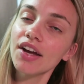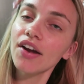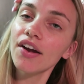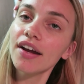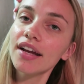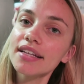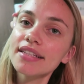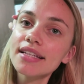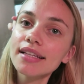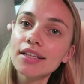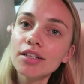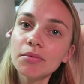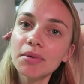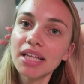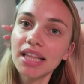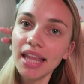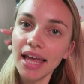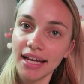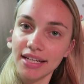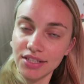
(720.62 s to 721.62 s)
So it's a little
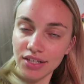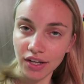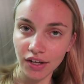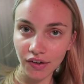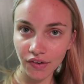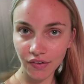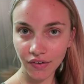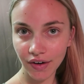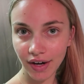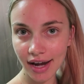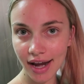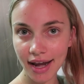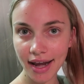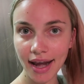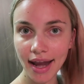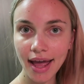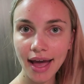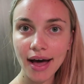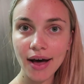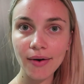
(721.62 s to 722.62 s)
bit later on
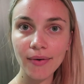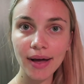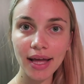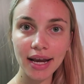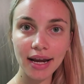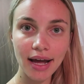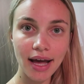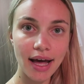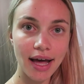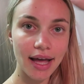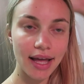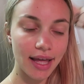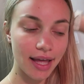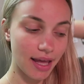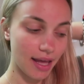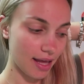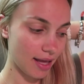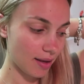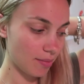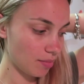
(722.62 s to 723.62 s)
now and I
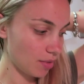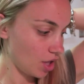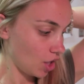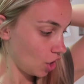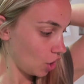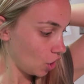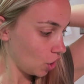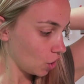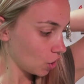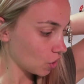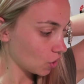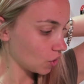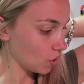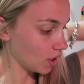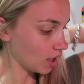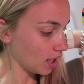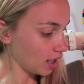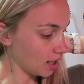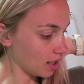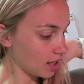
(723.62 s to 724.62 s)
am
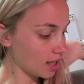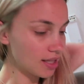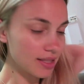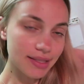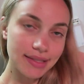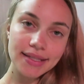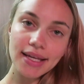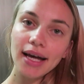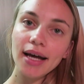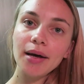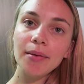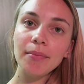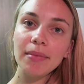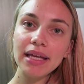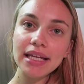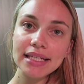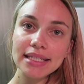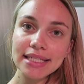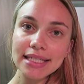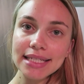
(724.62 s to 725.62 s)
cooking
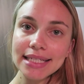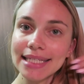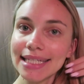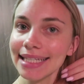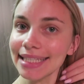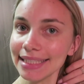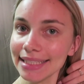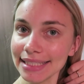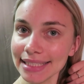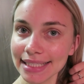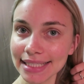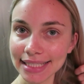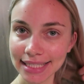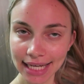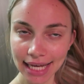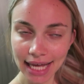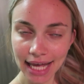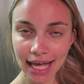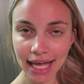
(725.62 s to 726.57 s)
some din-dins.